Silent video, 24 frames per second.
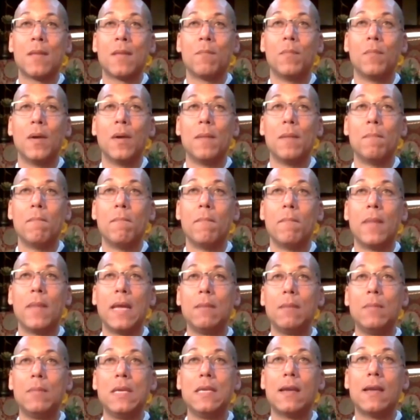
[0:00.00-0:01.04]
but
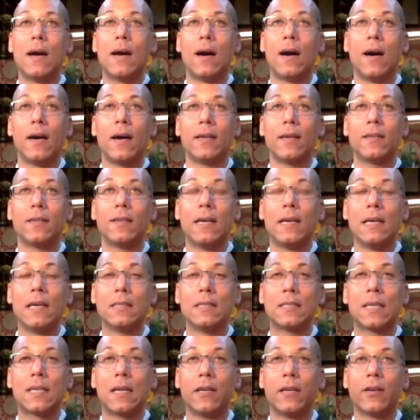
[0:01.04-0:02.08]
maybe not as
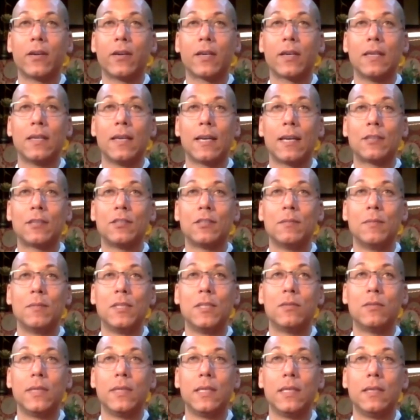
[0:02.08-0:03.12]
clear a connection
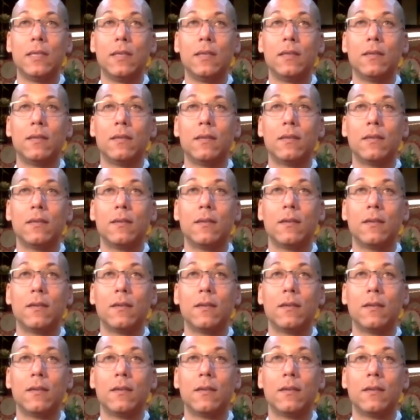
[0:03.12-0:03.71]
between